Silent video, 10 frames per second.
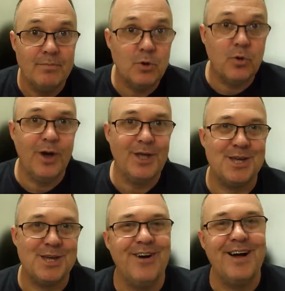Good
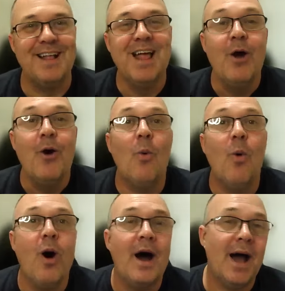question, right?
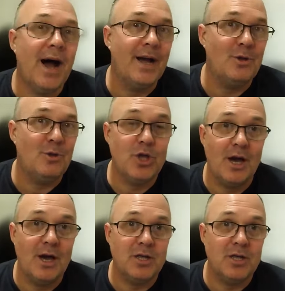Why are you
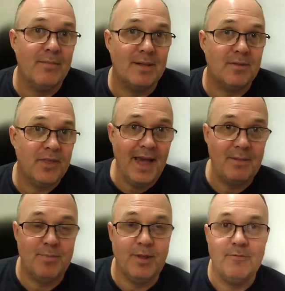charging a monthly
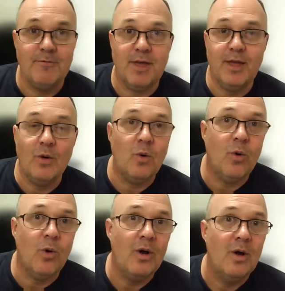admin fee
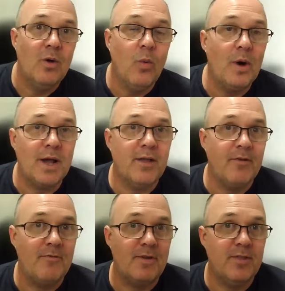or what are
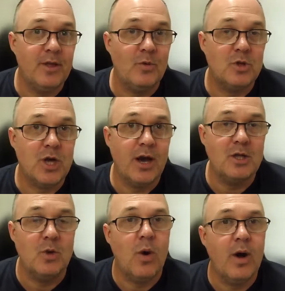the fee that you're
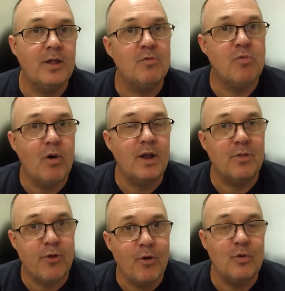charging? Why aren't you
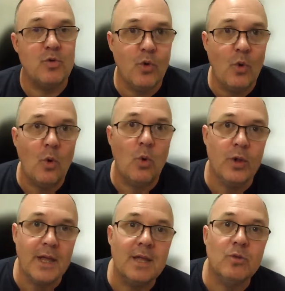rolling those
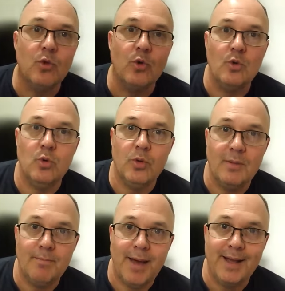all into
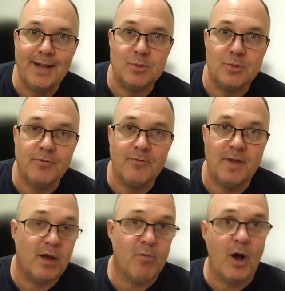the management fee?
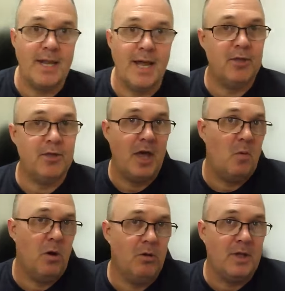Now, right now, you're saying,
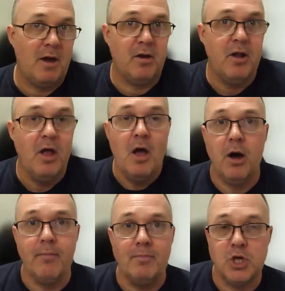well, Darren,
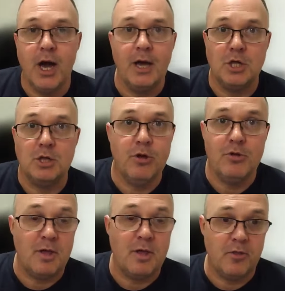I'm charging
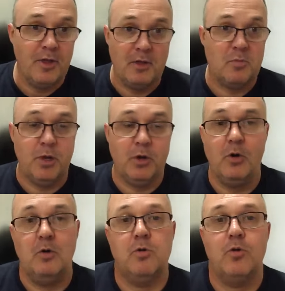those other things
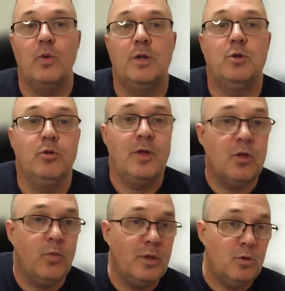because we do
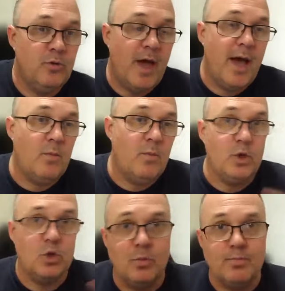this, we do that, we
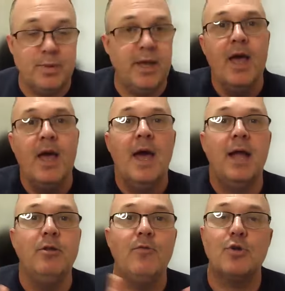should be.
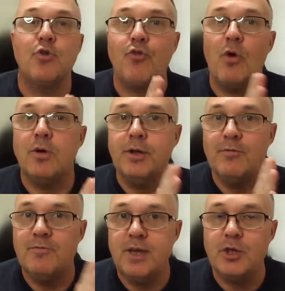And you've got a strong
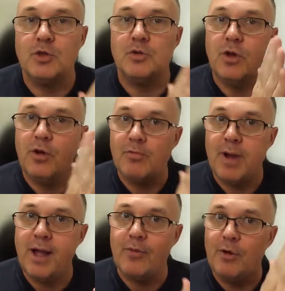conviction
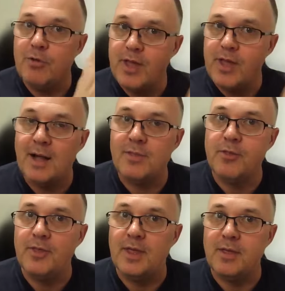around those other
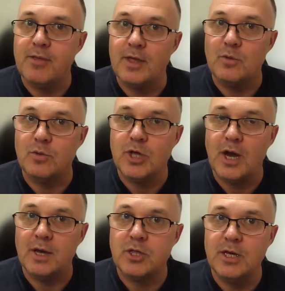things that you're
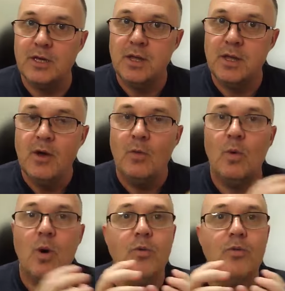charging.
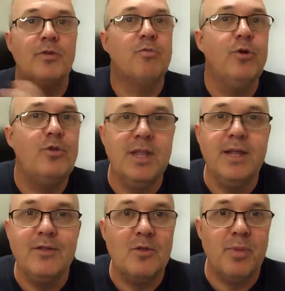Well, the routine
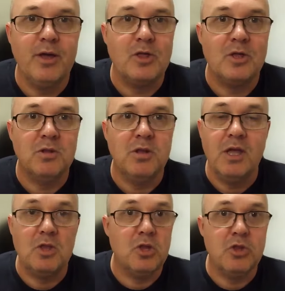inspection
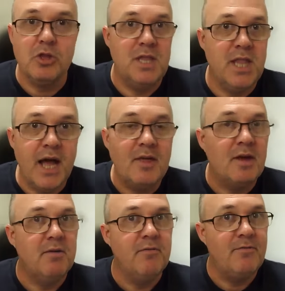is just
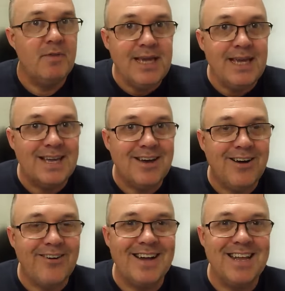another fee.
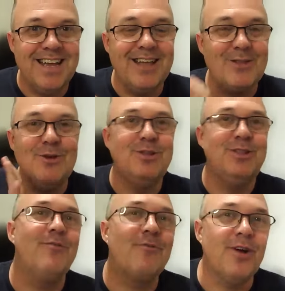Alrighty, it's no
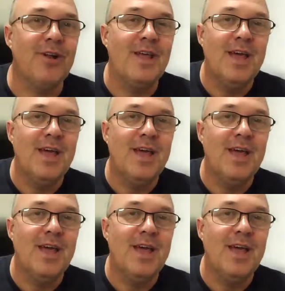different.